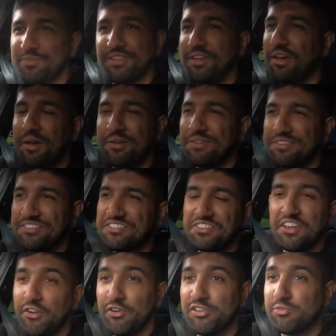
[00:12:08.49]
Yeah,
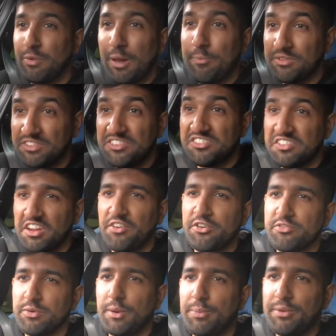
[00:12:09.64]
serious weapon, serious weapon.